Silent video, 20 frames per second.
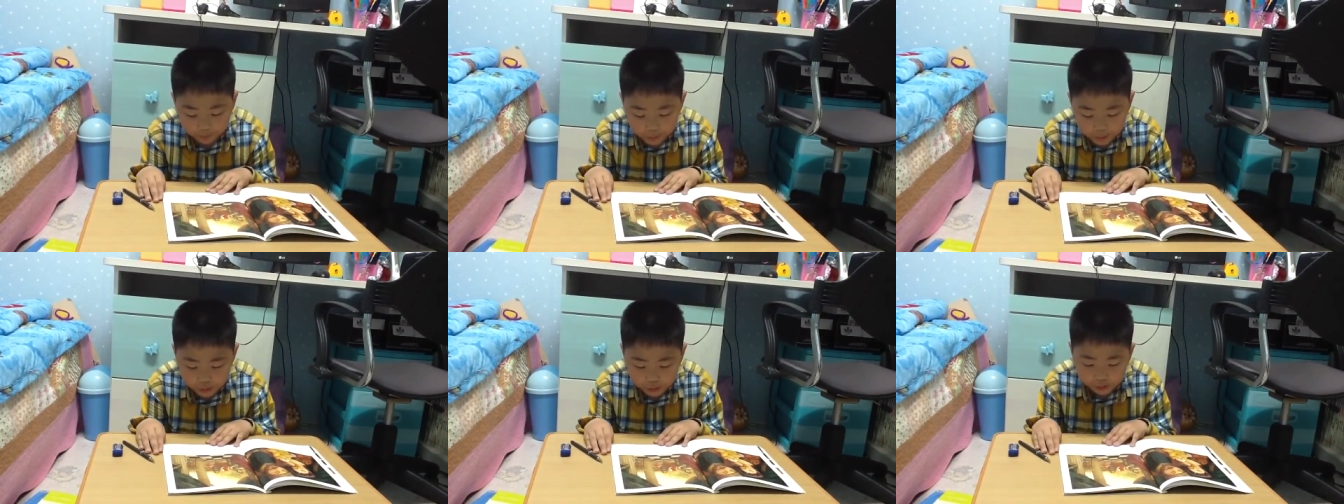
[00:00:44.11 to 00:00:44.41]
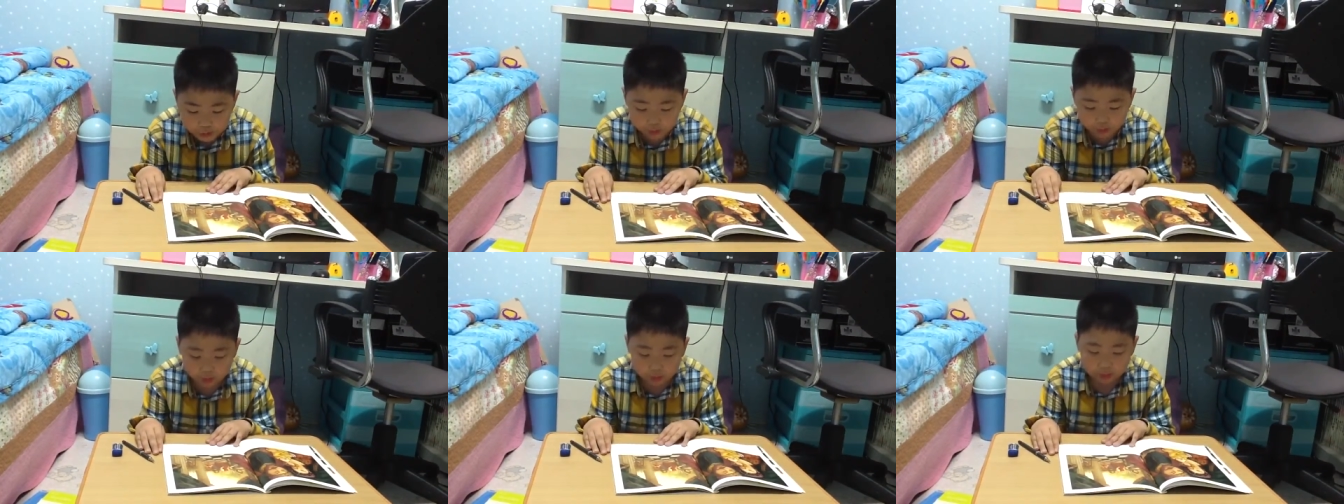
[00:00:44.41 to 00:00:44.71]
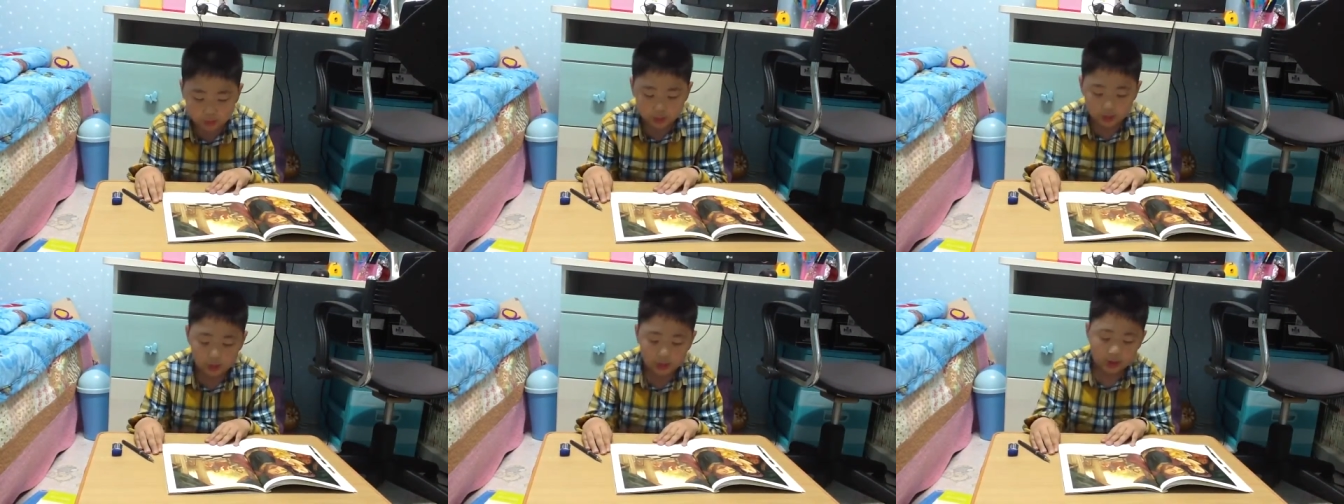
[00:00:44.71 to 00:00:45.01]
to
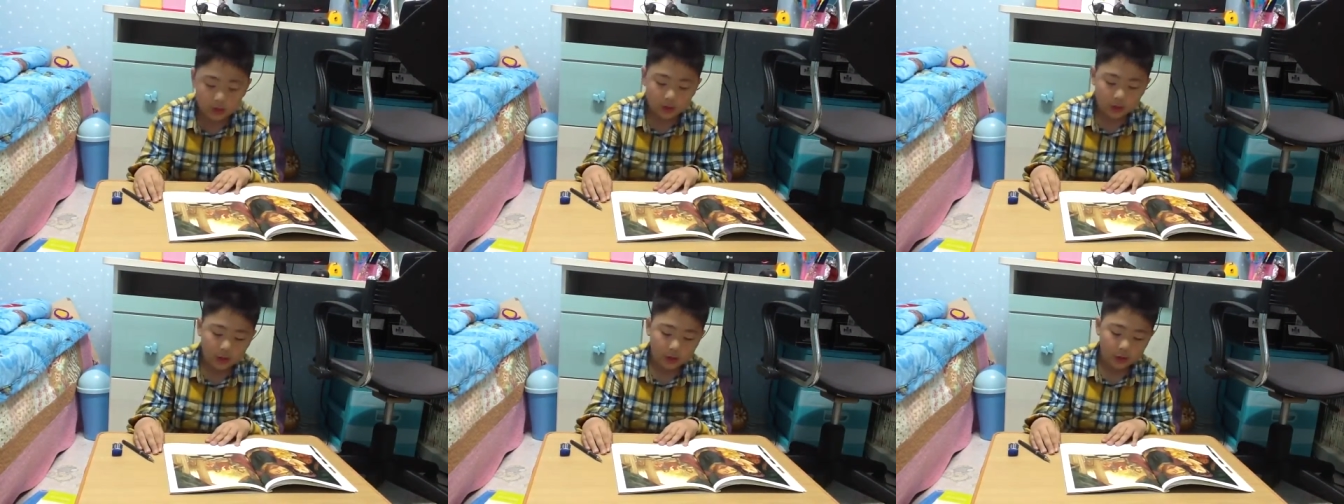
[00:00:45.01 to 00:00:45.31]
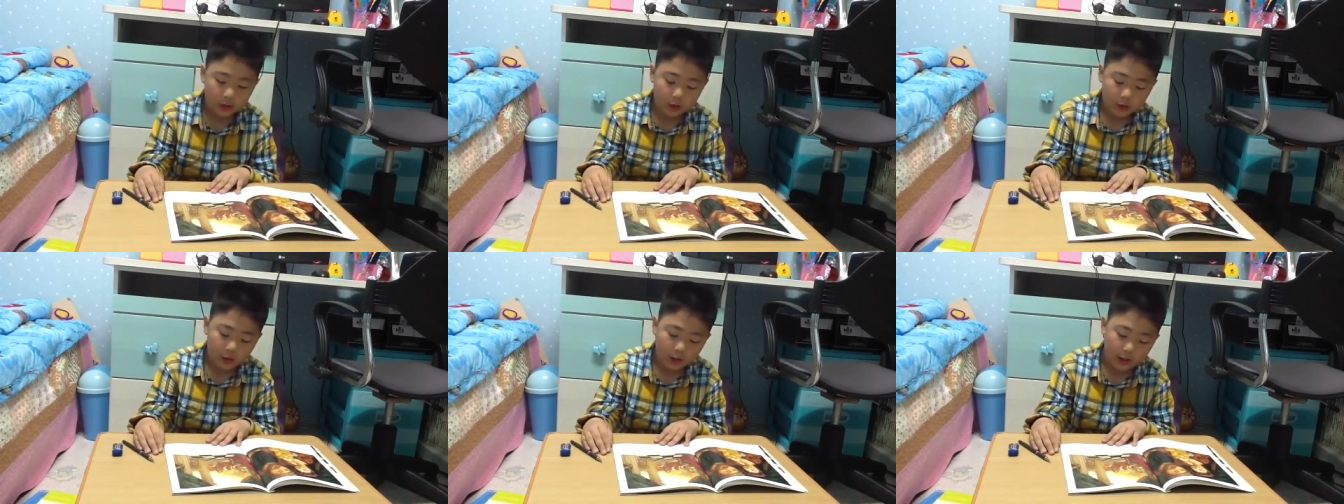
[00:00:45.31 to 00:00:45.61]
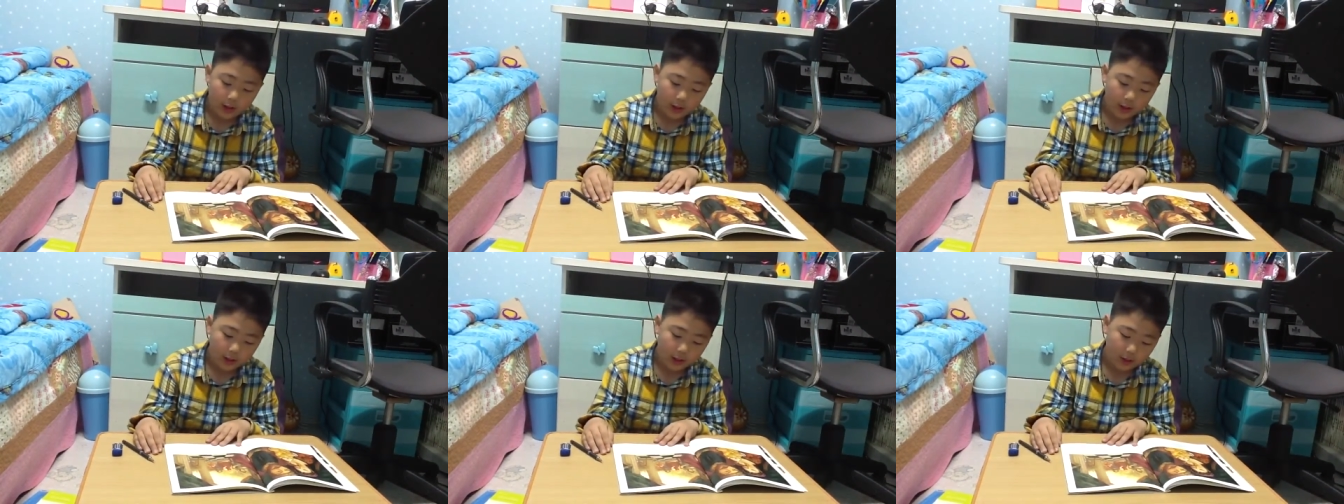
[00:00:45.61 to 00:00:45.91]
see the
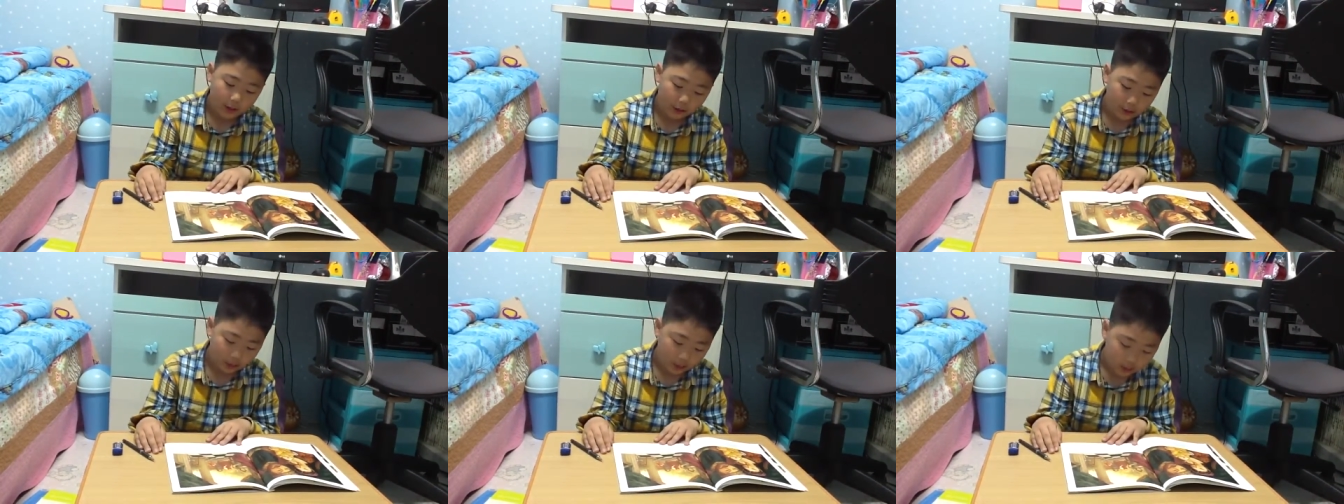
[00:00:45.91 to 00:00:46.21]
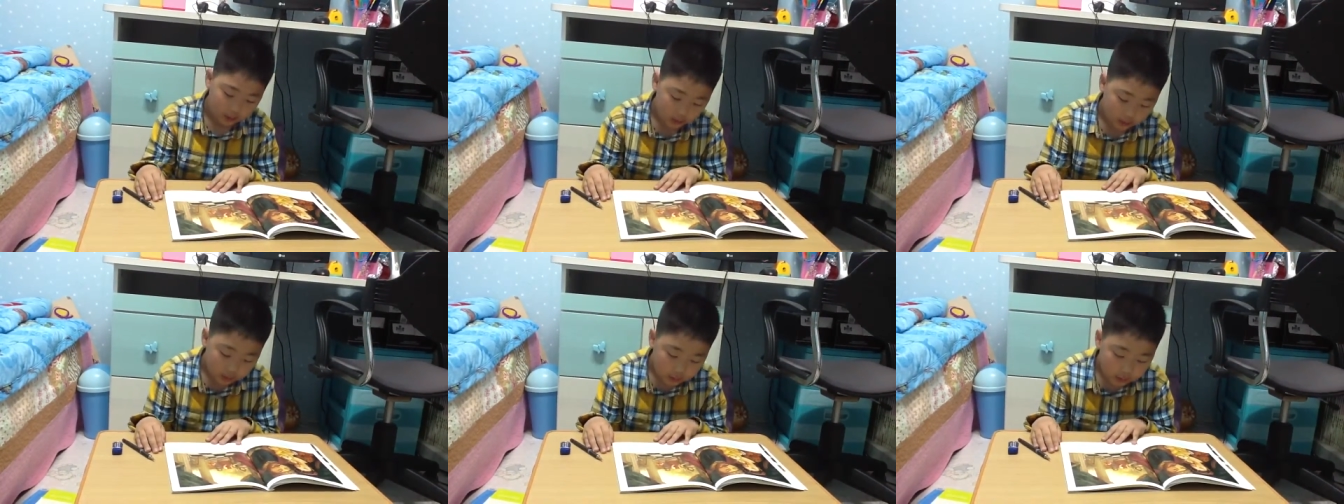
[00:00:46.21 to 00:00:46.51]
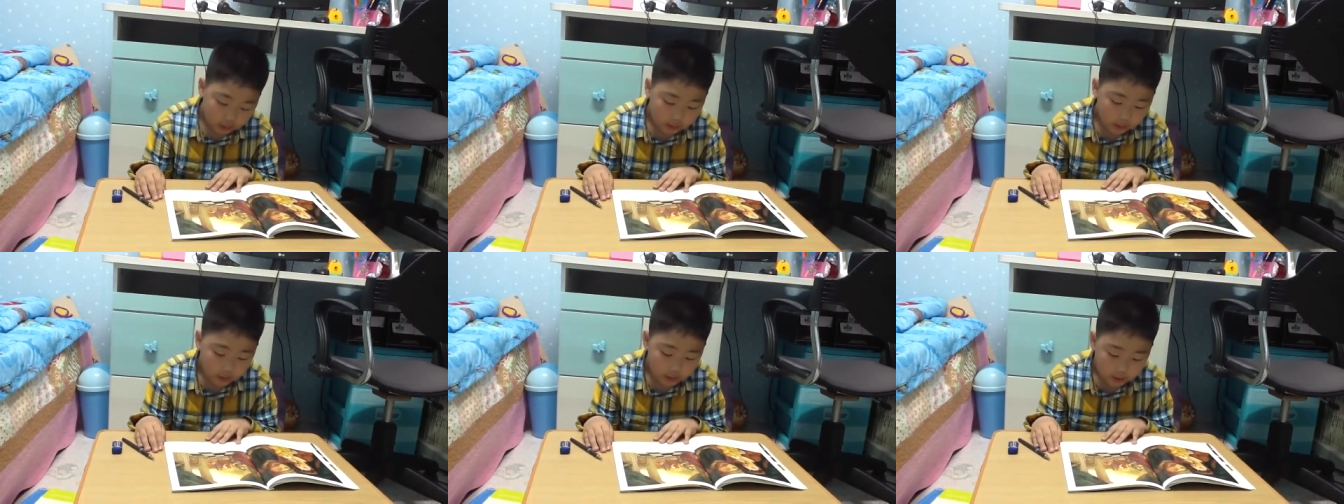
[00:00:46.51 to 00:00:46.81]
child.
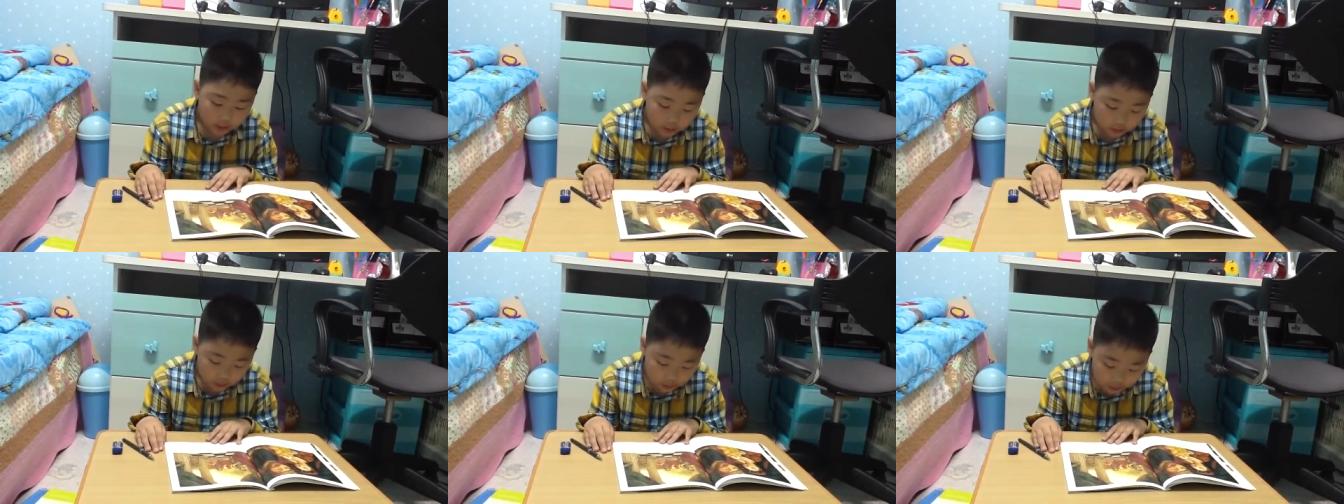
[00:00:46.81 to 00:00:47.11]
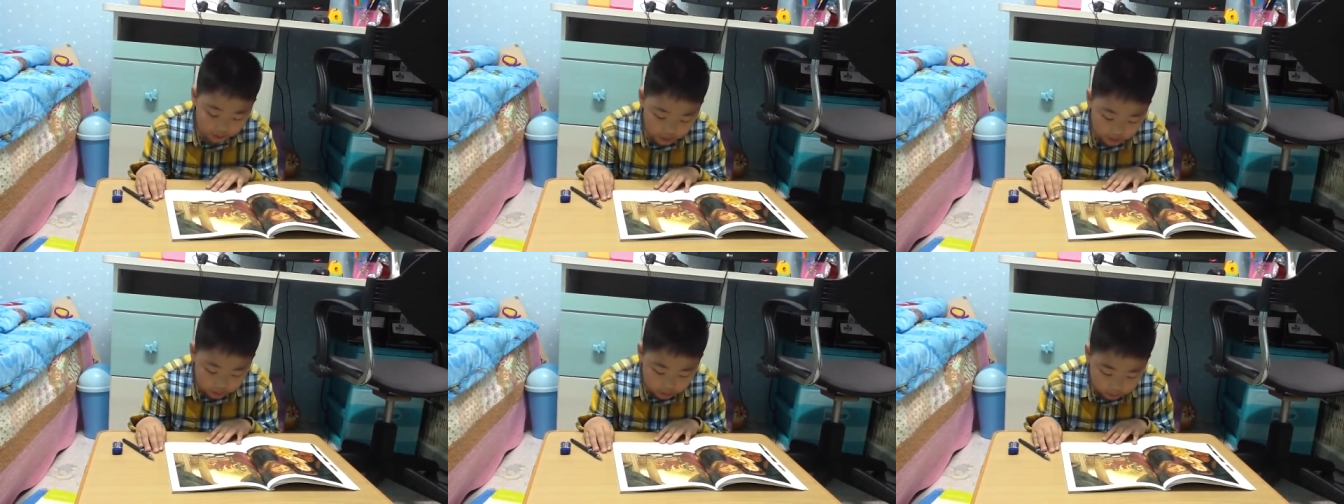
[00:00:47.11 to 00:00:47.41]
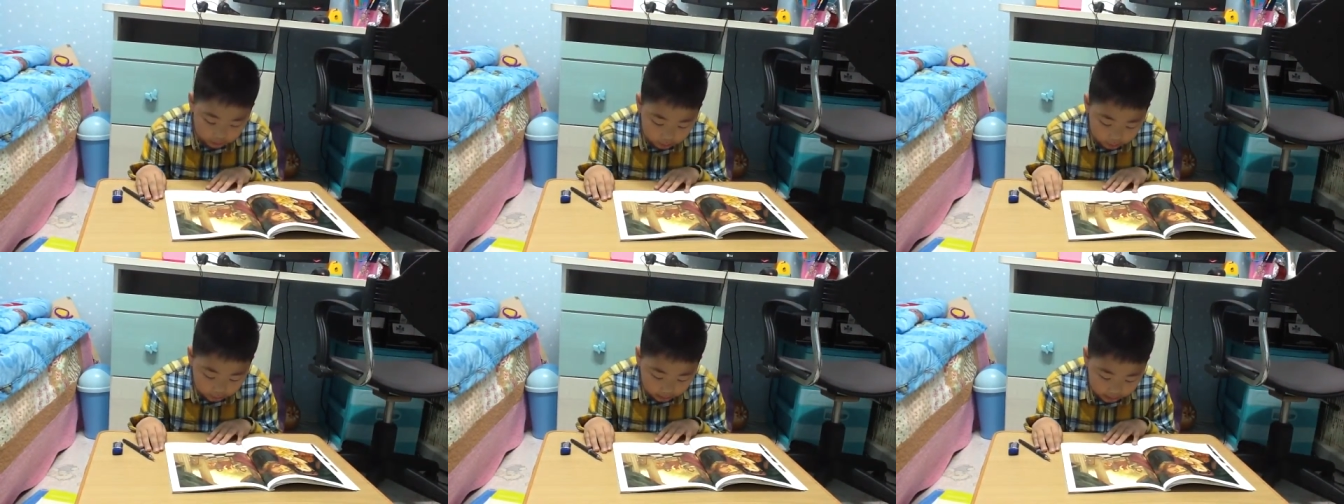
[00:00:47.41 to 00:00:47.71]
There
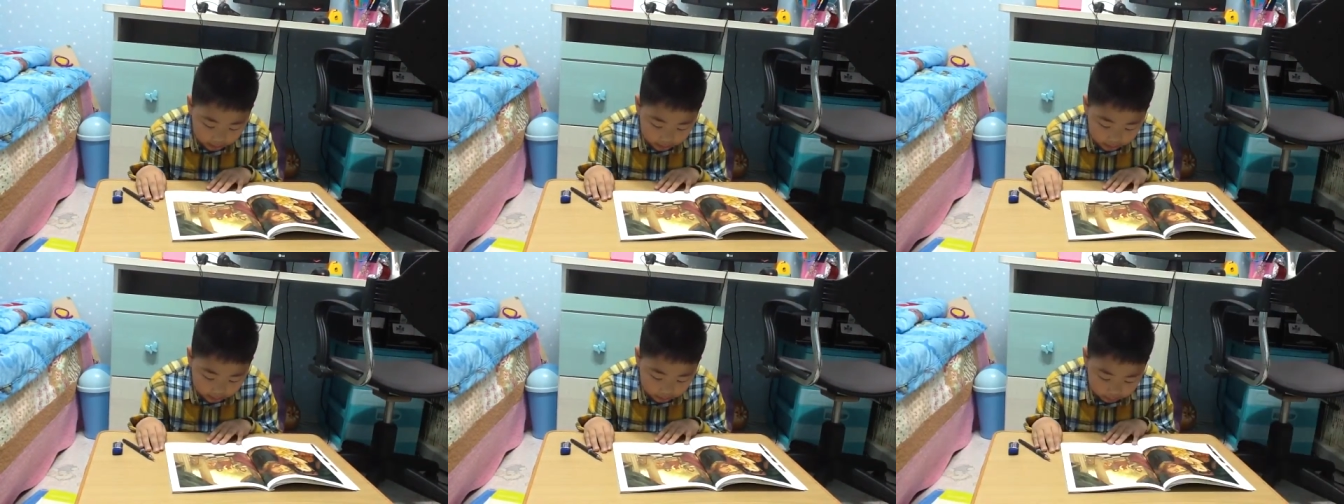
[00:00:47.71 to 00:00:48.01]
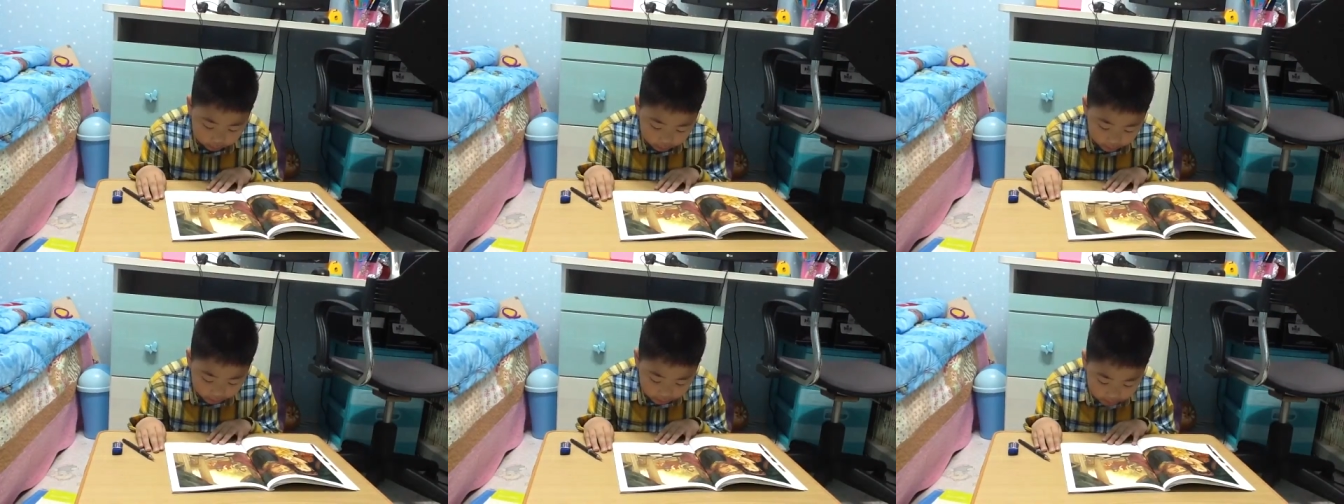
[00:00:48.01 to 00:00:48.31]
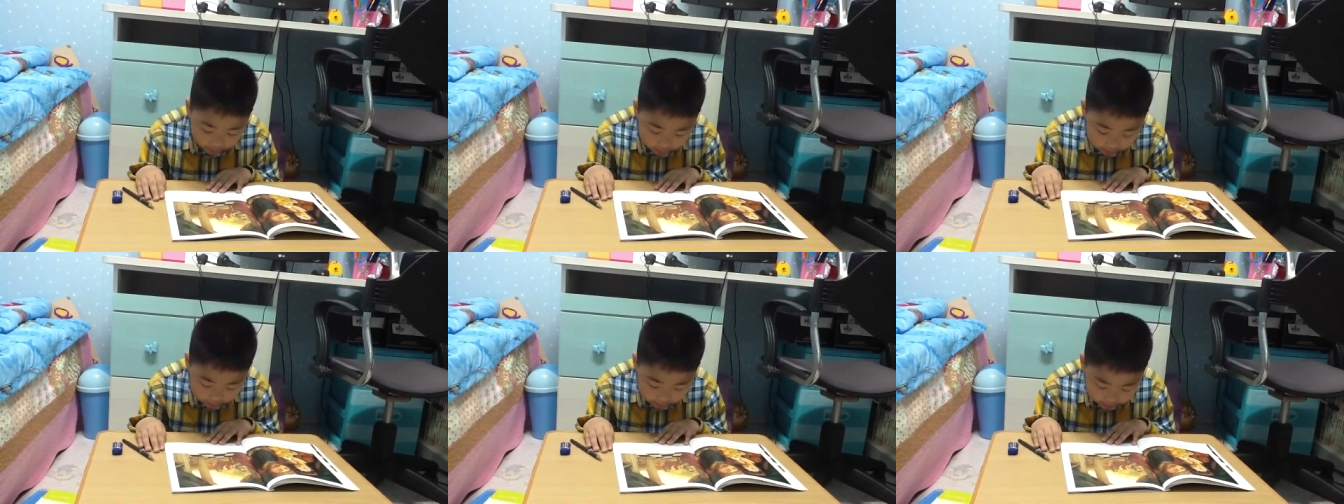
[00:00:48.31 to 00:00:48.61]
was
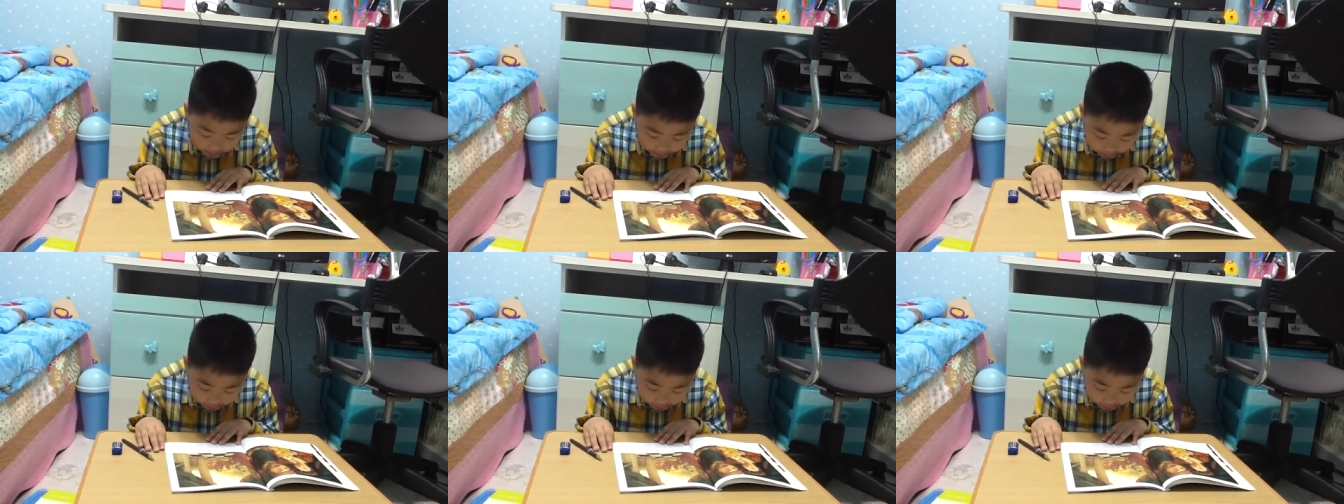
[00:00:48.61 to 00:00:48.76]
great